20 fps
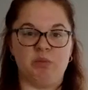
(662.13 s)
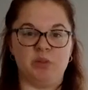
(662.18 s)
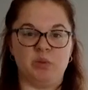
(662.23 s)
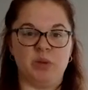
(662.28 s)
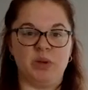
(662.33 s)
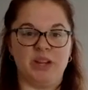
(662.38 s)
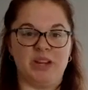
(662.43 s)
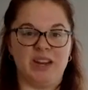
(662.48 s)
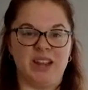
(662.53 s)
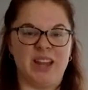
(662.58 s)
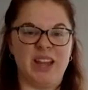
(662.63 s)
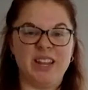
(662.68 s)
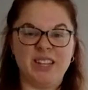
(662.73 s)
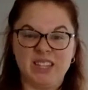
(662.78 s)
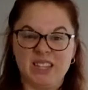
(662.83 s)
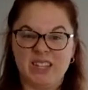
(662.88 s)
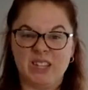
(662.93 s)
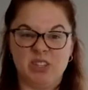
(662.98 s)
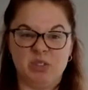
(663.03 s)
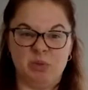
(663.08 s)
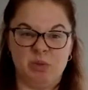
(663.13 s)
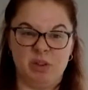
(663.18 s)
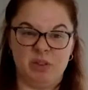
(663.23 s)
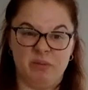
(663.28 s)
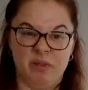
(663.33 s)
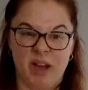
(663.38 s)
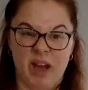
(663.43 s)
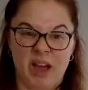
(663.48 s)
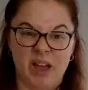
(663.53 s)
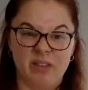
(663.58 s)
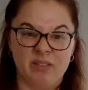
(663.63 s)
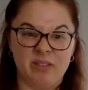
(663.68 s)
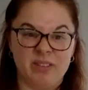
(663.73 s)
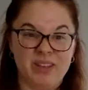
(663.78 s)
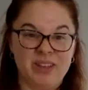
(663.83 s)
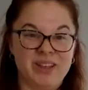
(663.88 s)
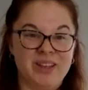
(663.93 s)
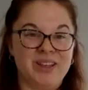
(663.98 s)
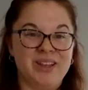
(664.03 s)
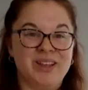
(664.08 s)
between 18 and 25.
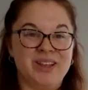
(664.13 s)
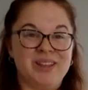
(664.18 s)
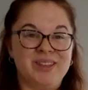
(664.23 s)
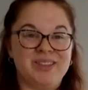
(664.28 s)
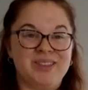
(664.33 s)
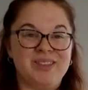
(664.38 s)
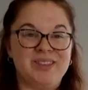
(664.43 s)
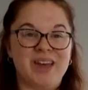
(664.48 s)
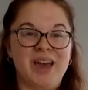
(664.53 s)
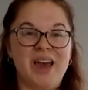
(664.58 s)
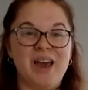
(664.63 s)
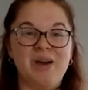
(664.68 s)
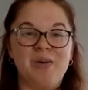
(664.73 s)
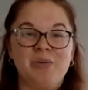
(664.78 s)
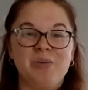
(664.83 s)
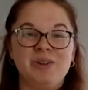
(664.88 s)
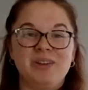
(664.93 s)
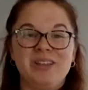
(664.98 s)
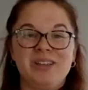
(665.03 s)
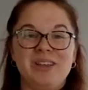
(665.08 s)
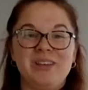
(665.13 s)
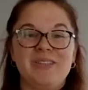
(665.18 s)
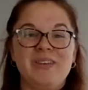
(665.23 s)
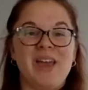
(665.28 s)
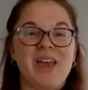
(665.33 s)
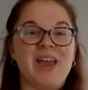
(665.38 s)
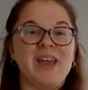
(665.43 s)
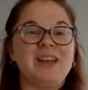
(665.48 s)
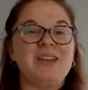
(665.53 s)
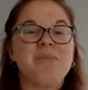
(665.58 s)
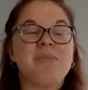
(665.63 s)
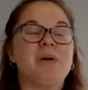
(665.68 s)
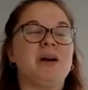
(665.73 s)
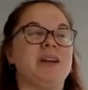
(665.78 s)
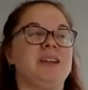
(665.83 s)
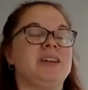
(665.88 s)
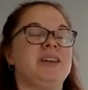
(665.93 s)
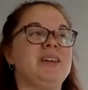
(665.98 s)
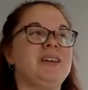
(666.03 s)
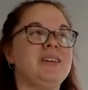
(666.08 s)
That wouldn't give
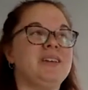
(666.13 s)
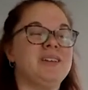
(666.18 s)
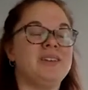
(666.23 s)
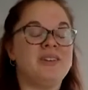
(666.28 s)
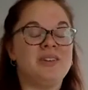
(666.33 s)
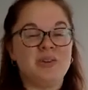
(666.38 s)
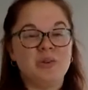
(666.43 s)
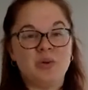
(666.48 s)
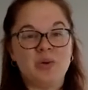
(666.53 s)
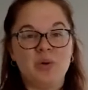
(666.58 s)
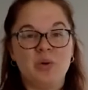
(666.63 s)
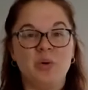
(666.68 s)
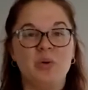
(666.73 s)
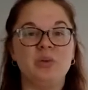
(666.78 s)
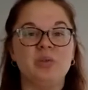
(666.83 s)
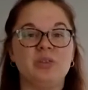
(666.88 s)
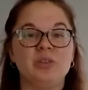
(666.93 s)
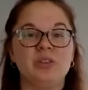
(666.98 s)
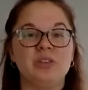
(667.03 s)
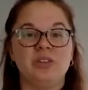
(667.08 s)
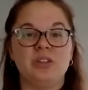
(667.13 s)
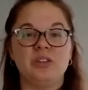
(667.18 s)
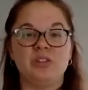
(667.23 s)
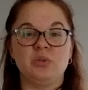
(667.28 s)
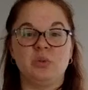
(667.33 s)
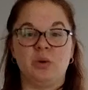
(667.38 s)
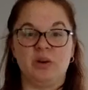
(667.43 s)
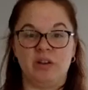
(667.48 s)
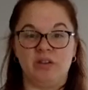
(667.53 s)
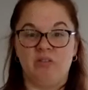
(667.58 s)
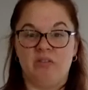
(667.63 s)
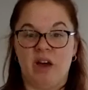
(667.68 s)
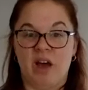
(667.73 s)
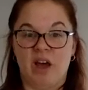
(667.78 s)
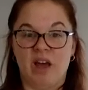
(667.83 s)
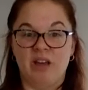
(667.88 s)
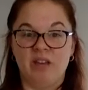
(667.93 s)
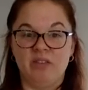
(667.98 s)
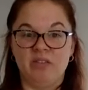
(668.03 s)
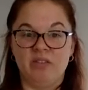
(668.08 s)
anybody older than
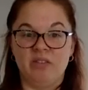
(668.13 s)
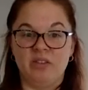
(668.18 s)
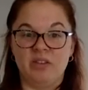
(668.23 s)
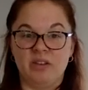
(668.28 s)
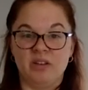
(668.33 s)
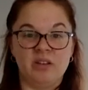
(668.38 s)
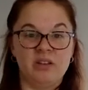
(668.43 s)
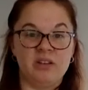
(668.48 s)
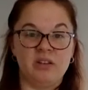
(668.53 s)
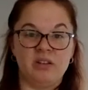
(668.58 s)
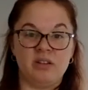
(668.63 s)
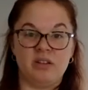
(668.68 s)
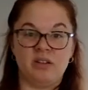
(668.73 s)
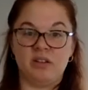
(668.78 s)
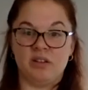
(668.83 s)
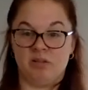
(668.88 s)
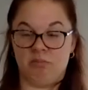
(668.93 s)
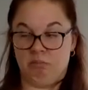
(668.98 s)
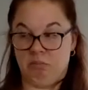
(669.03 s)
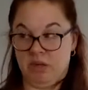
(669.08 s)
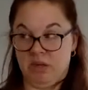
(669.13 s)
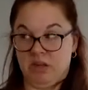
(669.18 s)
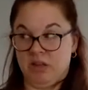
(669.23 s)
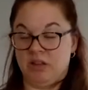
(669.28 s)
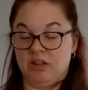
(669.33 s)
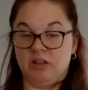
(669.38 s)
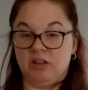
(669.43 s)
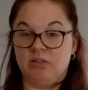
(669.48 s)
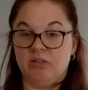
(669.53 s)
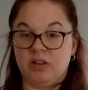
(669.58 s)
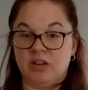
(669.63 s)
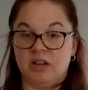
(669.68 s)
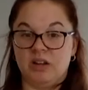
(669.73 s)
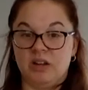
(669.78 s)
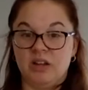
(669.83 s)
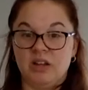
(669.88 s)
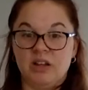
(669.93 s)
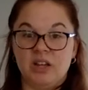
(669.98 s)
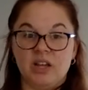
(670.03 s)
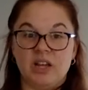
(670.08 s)
25, me included,
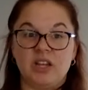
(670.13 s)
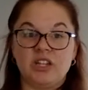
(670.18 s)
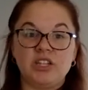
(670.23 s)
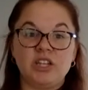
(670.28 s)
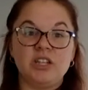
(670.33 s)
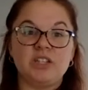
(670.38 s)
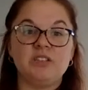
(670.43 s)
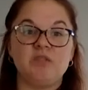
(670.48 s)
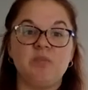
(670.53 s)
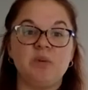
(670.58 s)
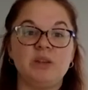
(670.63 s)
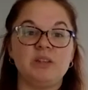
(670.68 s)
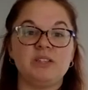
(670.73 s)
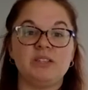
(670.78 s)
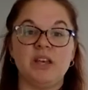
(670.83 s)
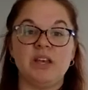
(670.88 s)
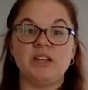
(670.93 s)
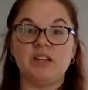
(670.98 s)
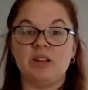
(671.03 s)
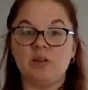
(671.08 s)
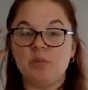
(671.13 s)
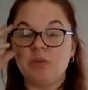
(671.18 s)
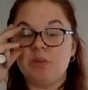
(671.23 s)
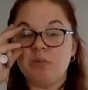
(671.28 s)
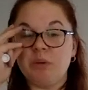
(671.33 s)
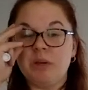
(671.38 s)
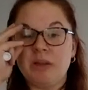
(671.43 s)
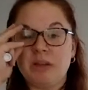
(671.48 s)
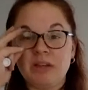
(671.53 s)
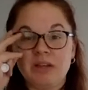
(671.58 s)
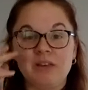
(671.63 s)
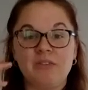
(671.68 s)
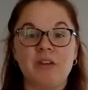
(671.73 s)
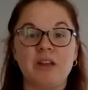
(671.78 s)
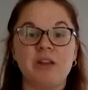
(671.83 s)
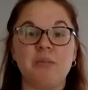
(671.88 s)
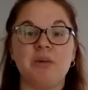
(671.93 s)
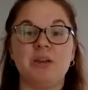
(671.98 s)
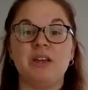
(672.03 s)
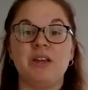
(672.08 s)
a chance of being selected. It wouldn't give
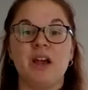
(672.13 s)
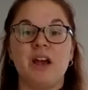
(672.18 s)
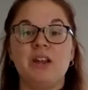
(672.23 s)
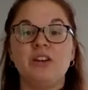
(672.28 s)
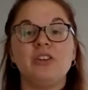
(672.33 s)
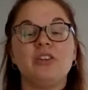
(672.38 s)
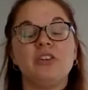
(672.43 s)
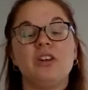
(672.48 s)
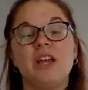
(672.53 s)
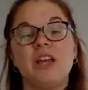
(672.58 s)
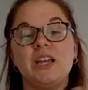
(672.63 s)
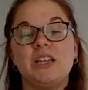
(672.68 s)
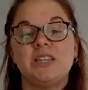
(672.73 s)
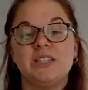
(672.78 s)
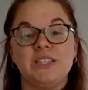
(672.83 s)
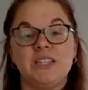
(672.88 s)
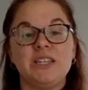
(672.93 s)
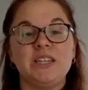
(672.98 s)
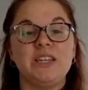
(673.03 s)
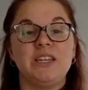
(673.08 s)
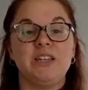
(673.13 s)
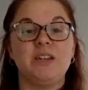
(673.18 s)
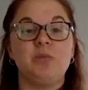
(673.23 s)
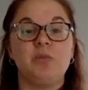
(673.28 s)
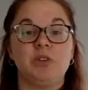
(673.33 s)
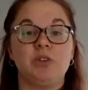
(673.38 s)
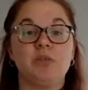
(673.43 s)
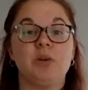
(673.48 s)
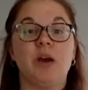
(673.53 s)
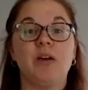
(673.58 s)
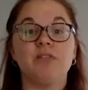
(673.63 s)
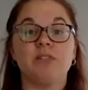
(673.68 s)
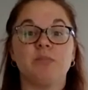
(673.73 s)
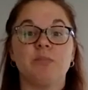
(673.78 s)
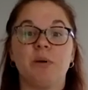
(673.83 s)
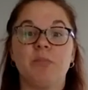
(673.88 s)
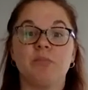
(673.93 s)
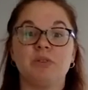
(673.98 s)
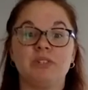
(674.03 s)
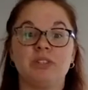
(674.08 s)
anybody under 18, and we do have some
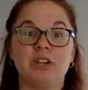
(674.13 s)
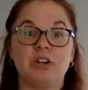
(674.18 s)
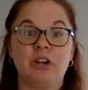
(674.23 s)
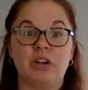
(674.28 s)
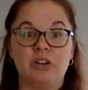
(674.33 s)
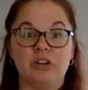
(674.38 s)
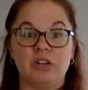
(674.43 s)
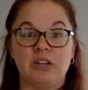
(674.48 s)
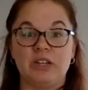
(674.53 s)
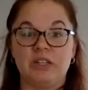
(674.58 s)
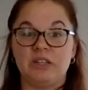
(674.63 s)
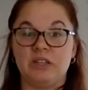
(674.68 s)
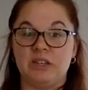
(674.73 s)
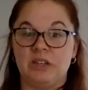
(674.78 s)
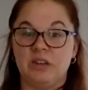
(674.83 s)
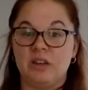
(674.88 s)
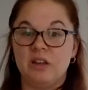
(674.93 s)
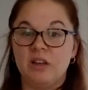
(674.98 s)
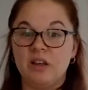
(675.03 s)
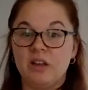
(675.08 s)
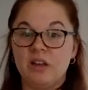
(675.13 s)
members that are under 18,